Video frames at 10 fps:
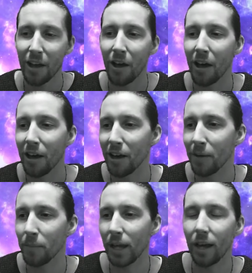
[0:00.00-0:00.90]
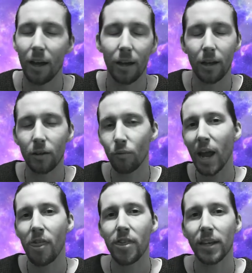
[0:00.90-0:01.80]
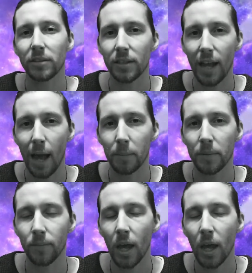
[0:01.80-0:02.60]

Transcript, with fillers: an array of things can happen.